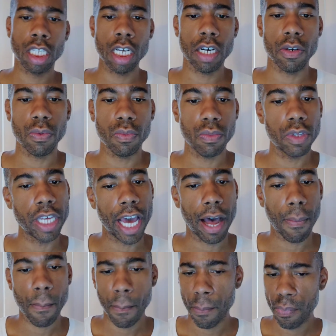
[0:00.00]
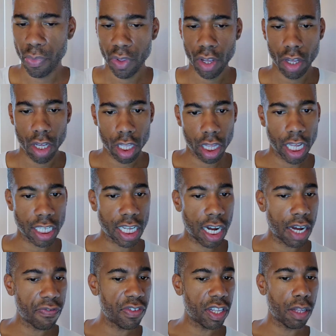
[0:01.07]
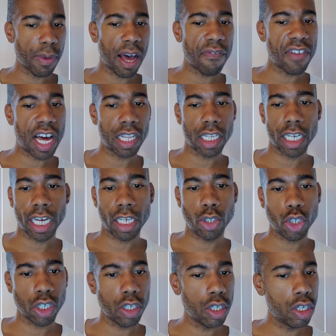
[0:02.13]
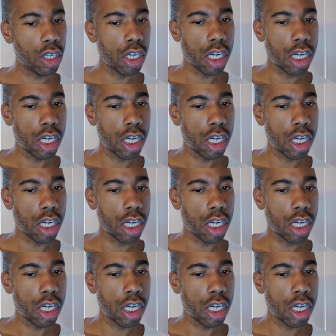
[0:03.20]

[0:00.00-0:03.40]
So, yeah, that's how I feel about validation.